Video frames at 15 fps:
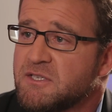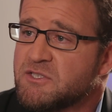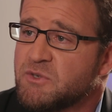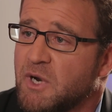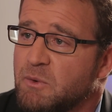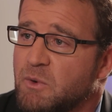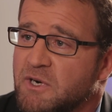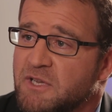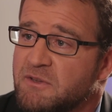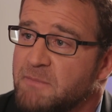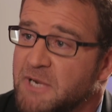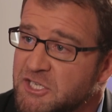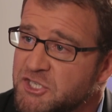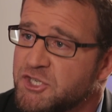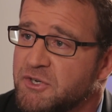So I wanted to
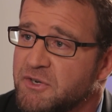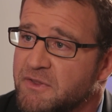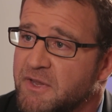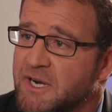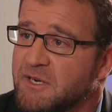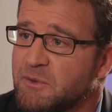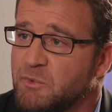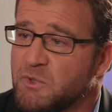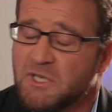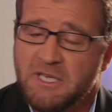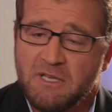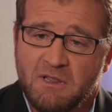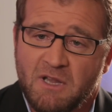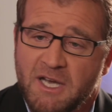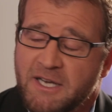make sure that I can really
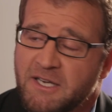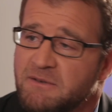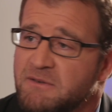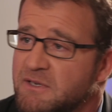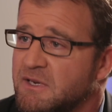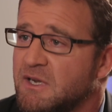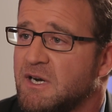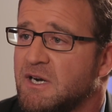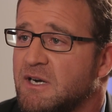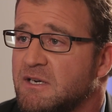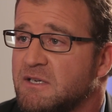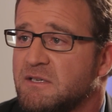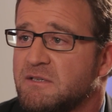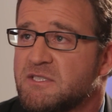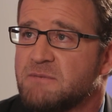align
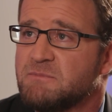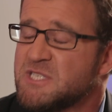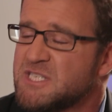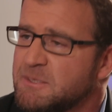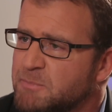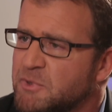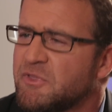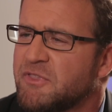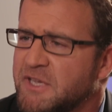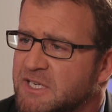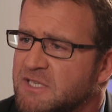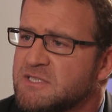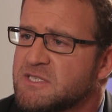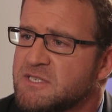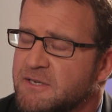some simple
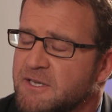things.